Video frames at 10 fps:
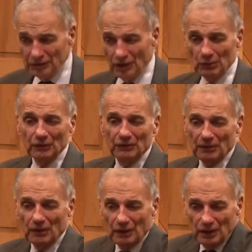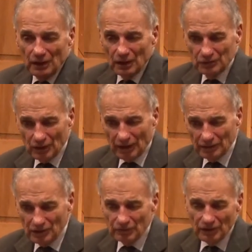I thought it was very
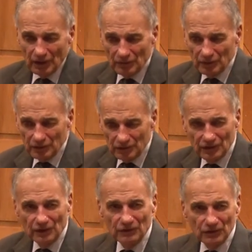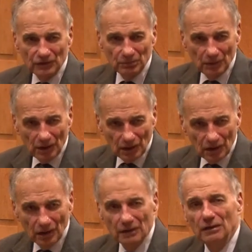attractive to have a consensus
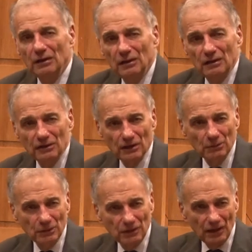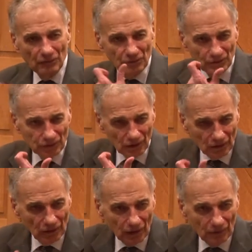model, and they would have these
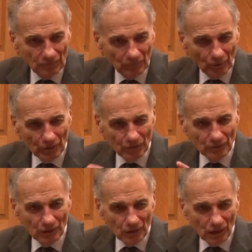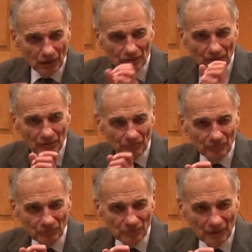little, uh, what do they call it, the
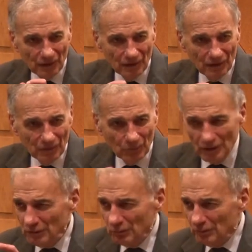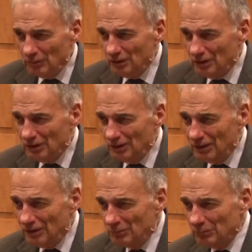when they,
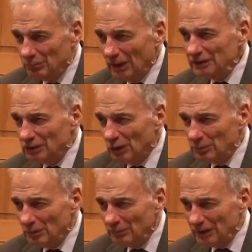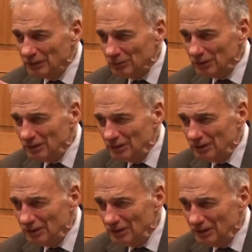Mike, oh, Mike, what?
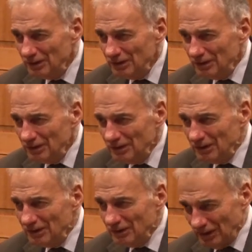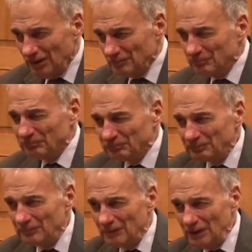Yeah,
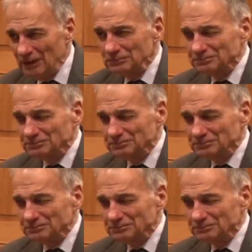yeah.